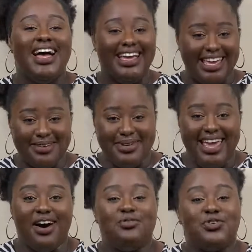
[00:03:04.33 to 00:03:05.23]
Hear me
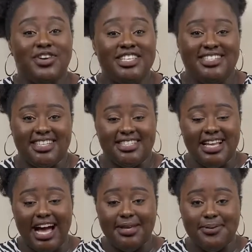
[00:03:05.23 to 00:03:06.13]
out. For instance,
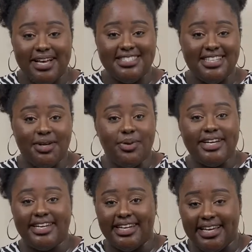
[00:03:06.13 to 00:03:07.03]
I personally
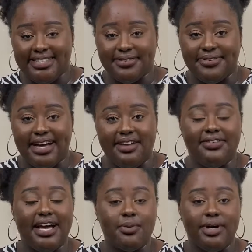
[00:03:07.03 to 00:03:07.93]
work a 9 to
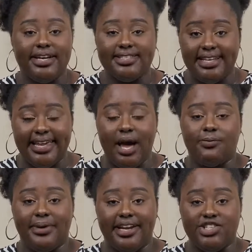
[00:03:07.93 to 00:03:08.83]
5. I work as an
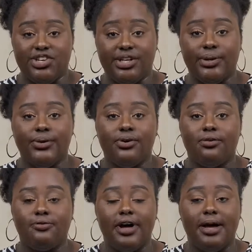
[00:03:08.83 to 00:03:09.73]
account manager in a
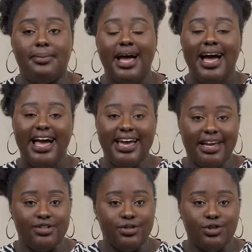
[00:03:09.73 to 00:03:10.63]
local firm, and
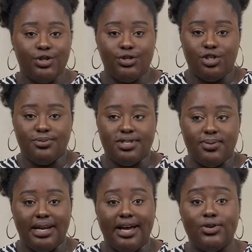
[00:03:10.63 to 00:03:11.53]
I do YouTube as
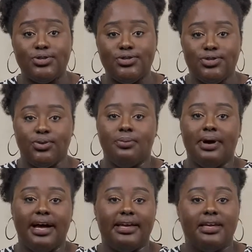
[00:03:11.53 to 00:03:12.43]
well. I also do
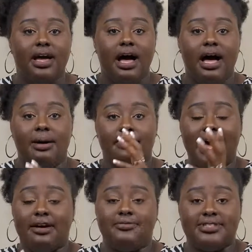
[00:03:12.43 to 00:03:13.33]
my
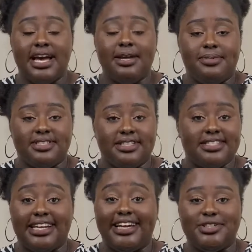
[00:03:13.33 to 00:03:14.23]
have side
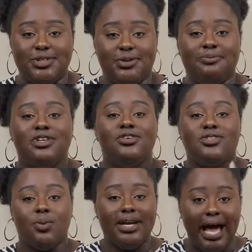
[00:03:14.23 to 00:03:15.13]
businesses that I do.
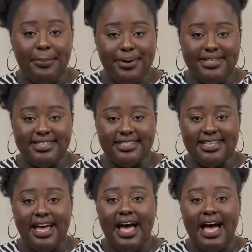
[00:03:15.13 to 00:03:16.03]
So what happens
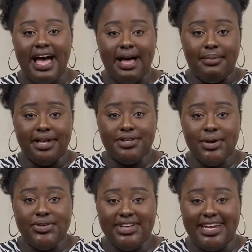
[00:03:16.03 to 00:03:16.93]
is I
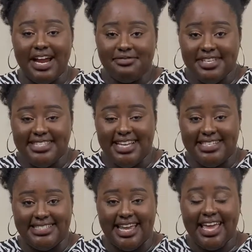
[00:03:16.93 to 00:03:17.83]
know that every
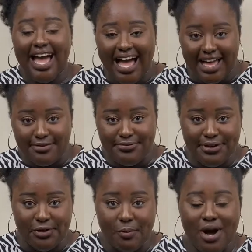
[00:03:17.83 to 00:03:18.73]
Sunday I
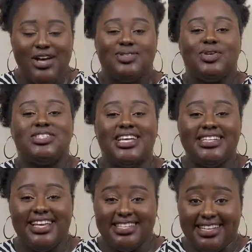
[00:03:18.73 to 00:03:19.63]
film. So
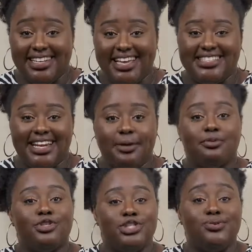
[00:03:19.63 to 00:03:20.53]
Sundays are the days that I
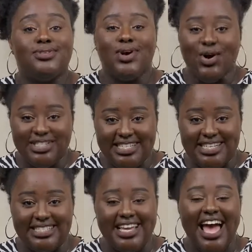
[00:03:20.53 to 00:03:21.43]
produce
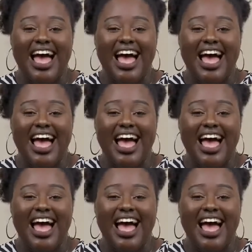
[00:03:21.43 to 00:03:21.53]
content.